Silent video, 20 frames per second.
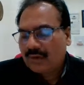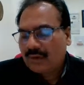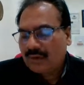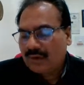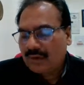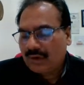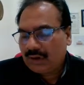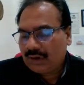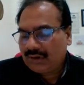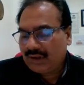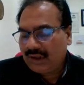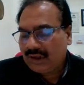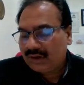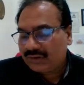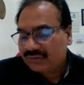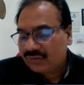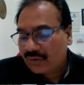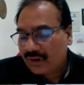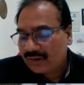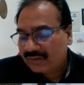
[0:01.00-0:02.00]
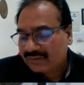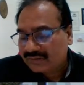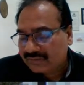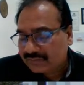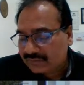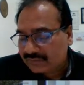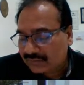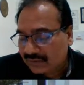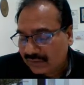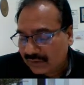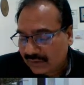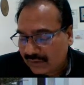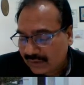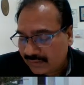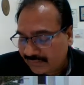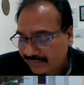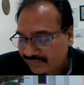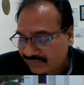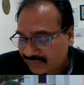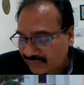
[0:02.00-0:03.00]
Dear students,
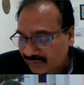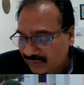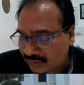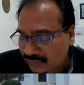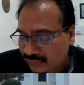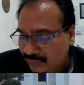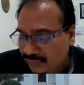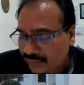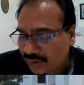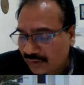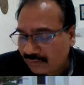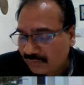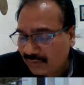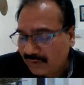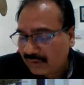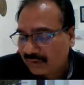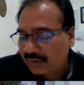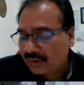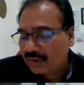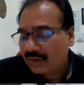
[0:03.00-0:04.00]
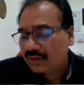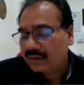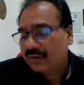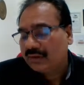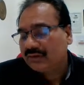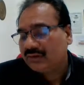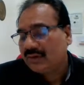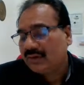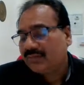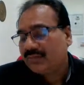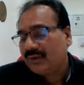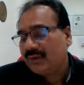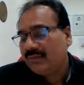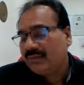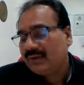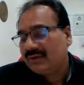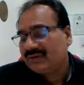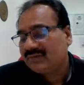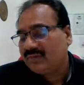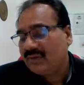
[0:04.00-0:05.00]
today we learned in the
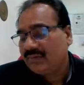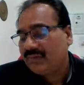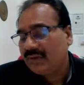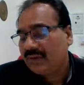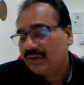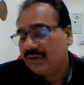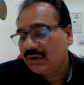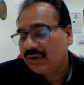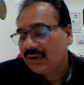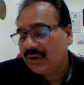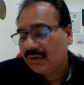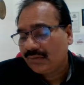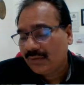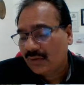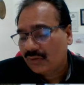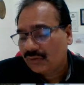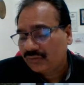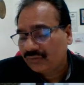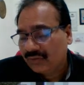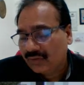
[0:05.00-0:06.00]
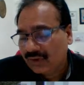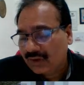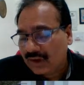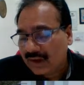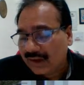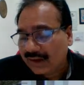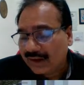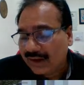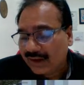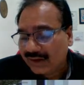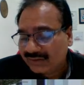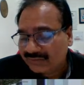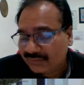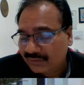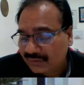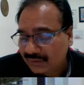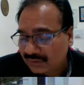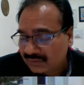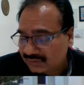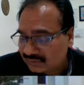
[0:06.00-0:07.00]
previous PPT about the L
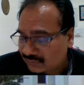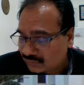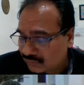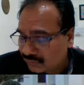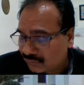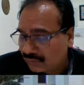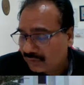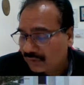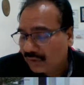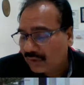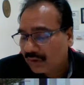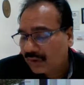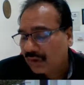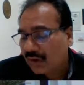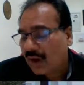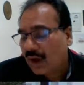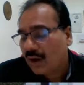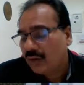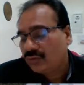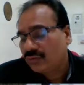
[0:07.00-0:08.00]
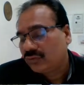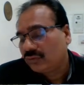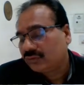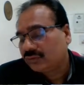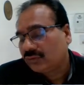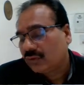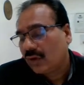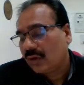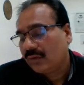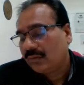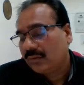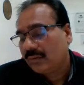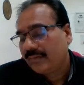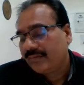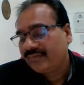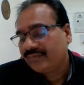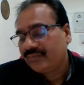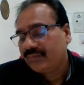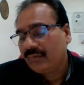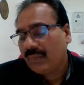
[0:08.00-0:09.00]
hospitals tool, how to solve
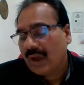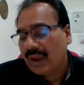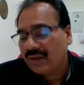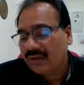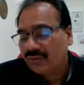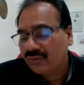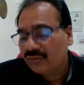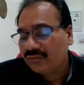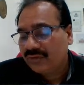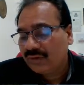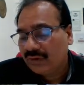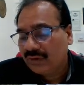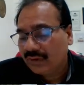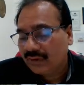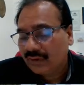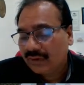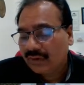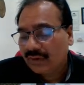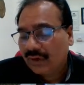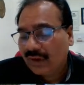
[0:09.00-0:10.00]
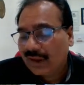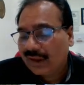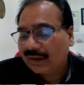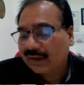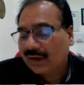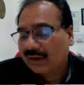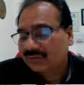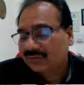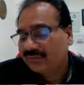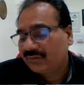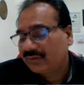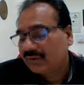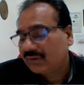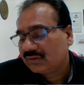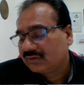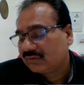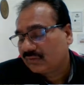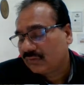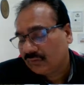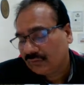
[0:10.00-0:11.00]
by using L
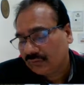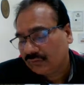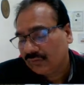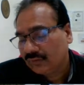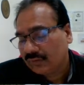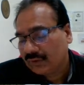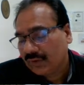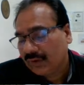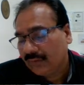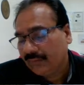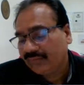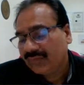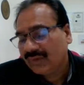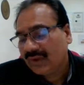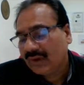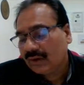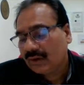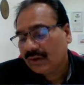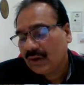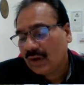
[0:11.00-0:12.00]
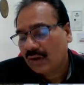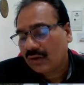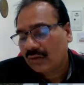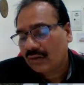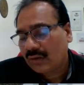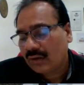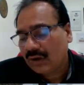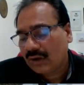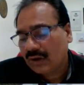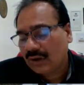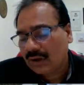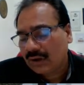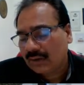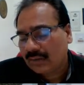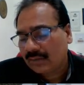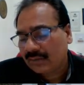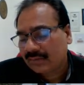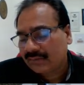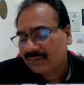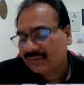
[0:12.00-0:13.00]
hospitals tool. Okay.
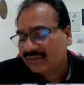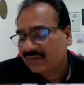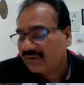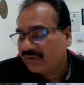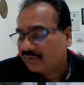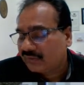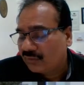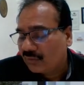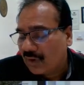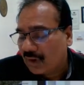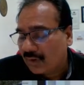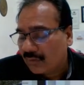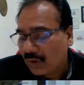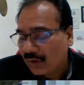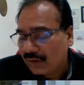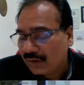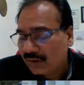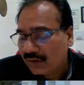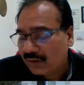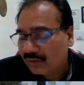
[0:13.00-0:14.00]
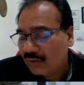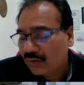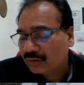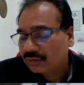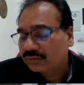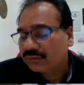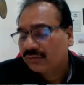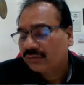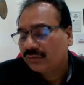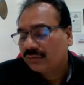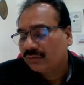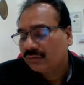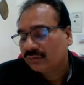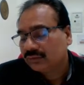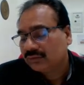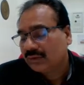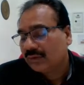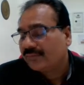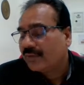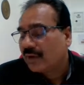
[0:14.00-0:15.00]
Now, since you have already gone through
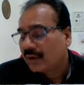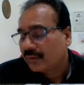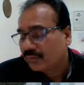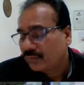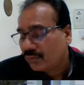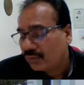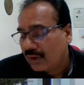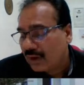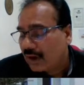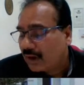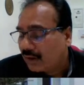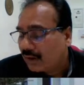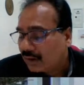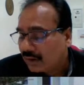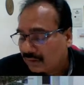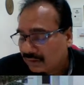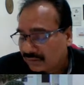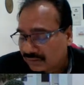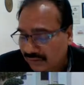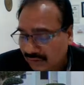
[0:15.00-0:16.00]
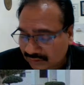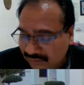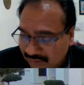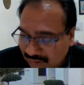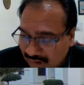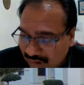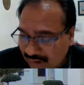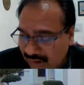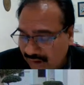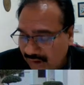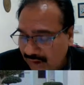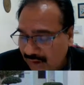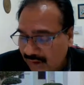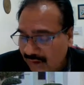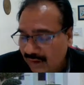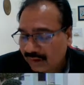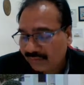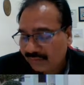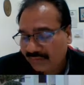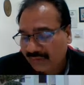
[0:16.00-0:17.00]
the formula, the theory
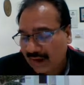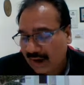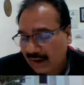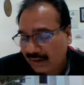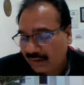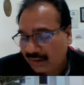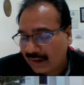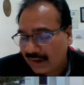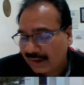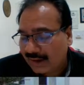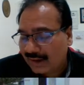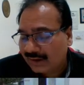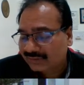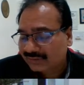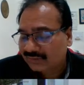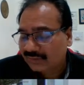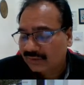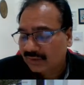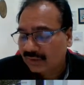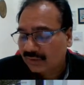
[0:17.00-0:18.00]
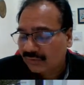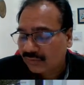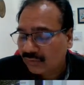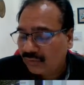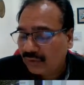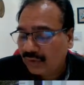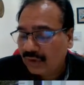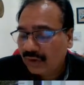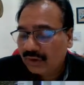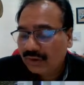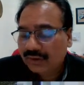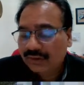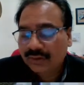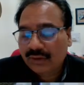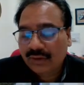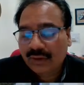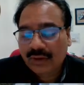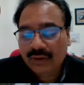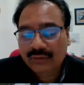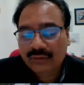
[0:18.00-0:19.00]
behind L hospital rule,
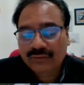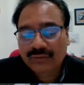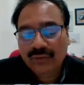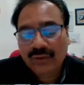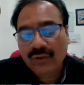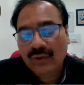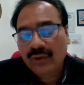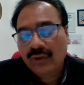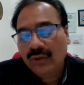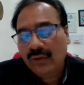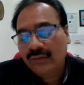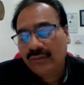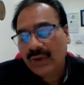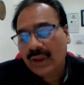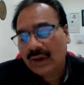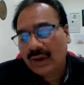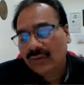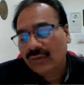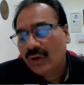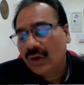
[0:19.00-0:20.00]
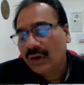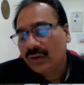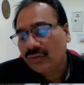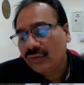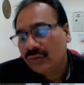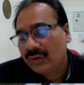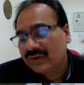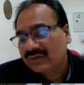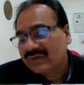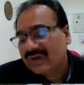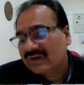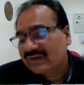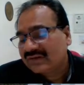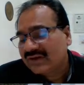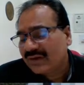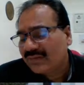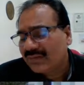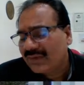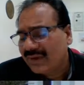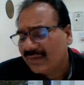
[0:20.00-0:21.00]
so we are going to discuss
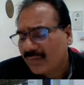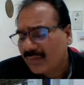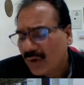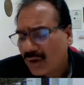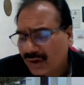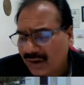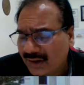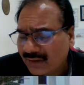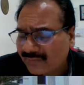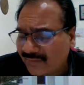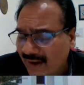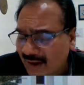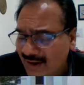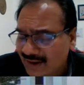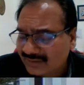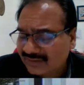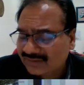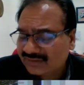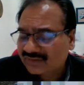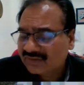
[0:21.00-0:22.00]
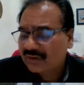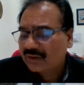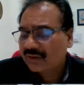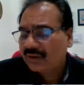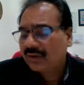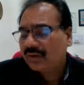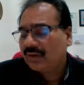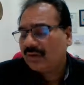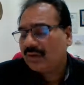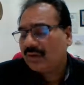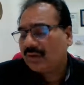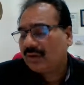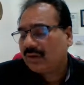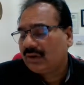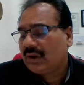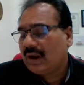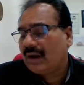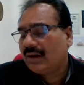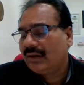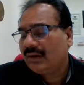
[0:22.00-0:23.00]
some important facts
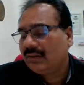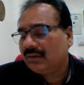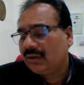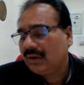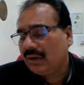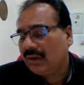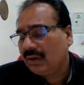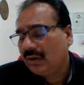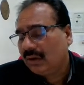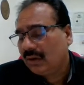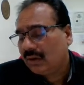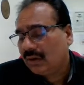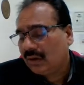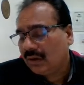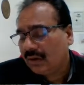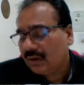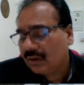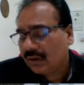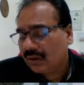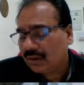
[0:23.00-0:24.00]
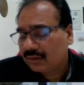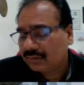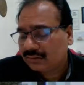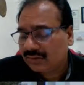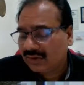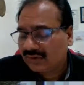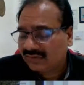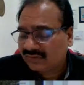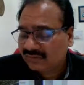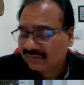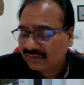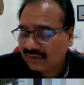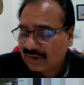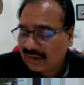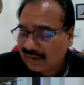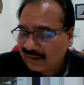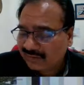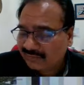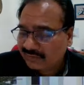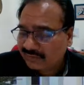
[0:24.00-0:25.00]
regarding the this
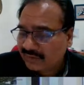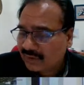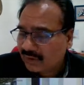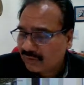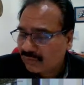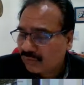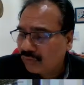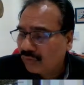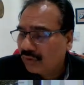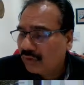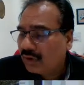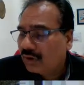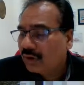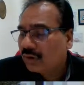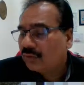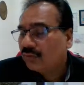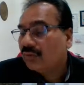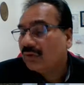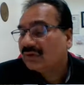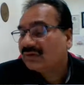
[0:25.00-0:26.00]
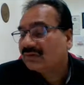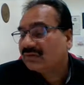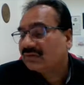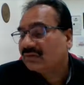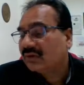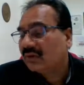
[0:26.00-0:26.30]
L hospital rule with